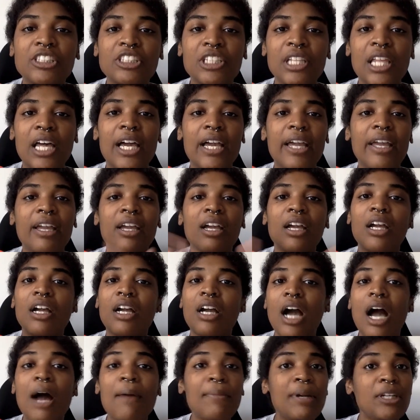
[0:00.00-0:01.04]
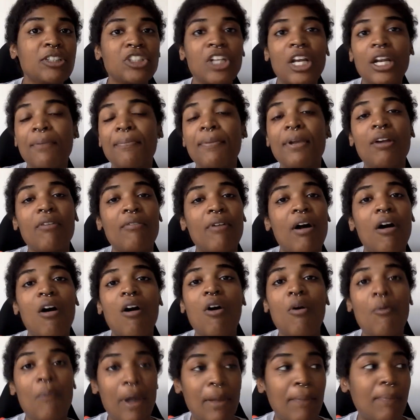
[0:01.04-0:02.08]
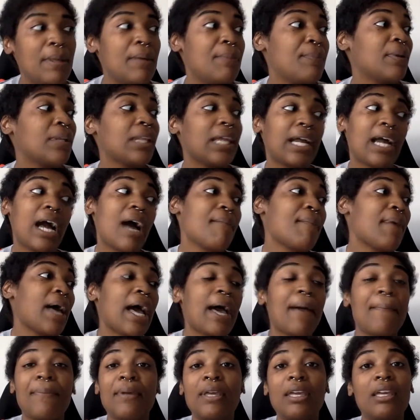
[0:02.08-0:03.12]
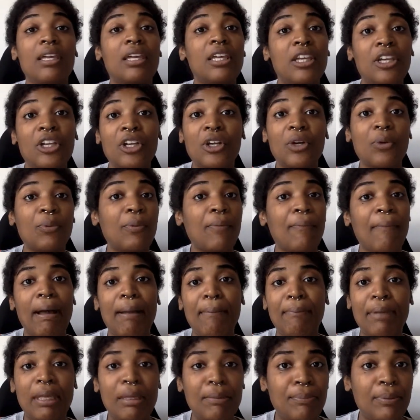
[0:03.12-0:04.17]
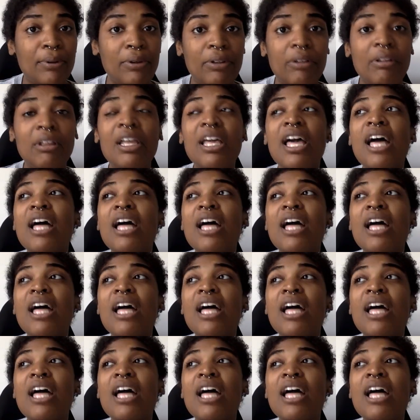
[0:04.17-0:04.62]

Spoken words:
Like, I'm not trying to be around all white people. Like, I'm happy here with my people.